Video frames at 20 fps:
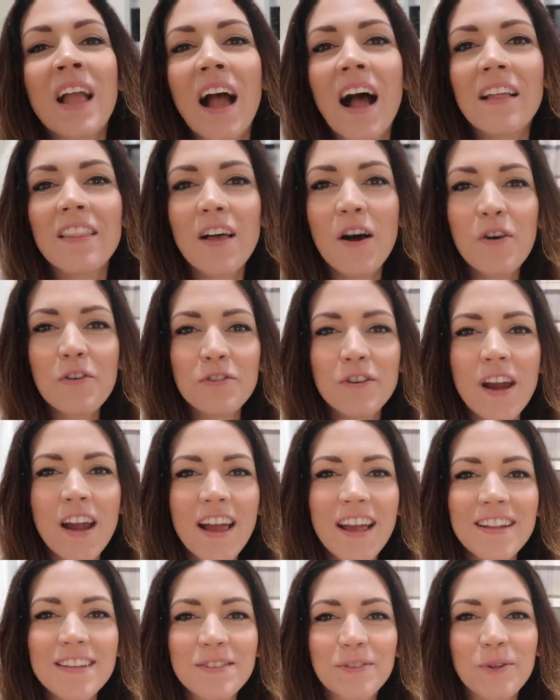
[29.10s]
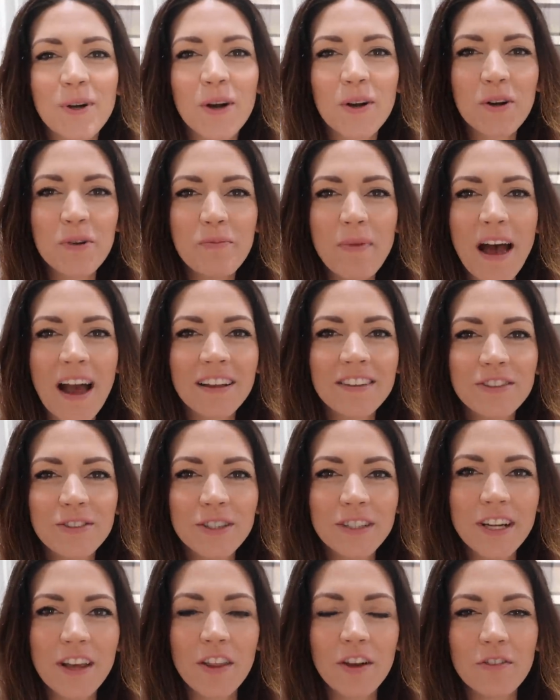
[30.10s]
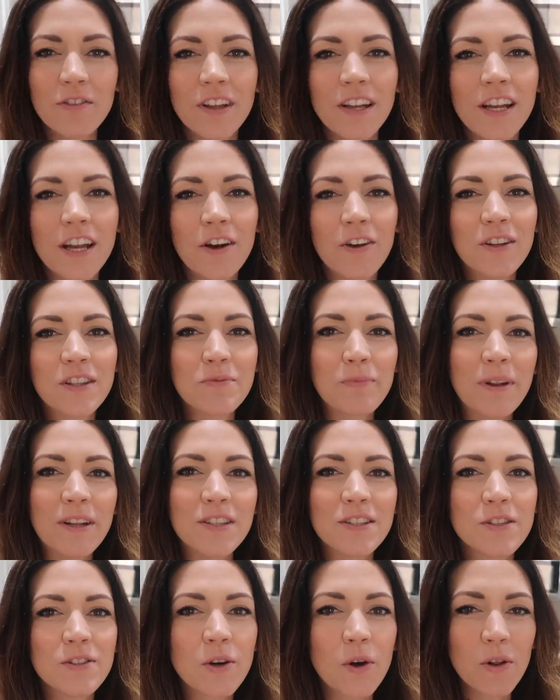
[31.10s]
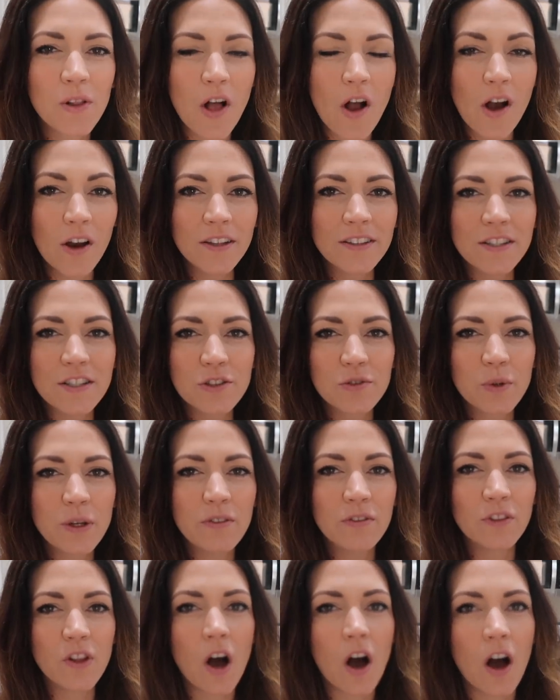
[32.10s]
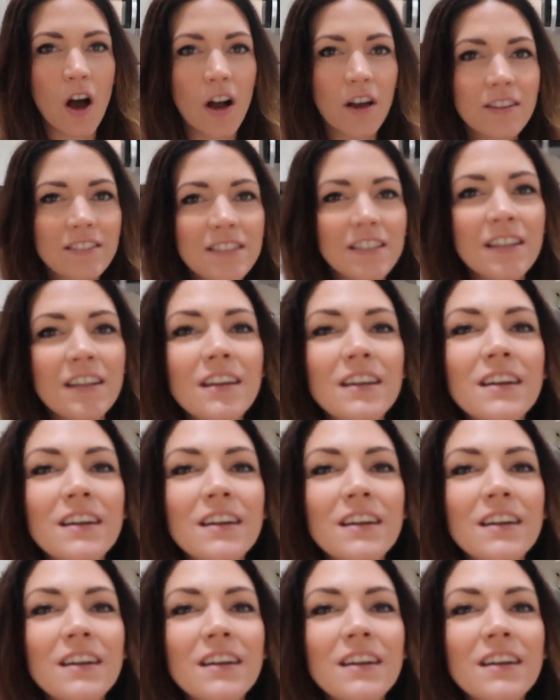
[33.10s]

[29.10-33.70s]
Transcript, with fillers: Hello friends, welcome back to another video. It's been so long since we vlogged.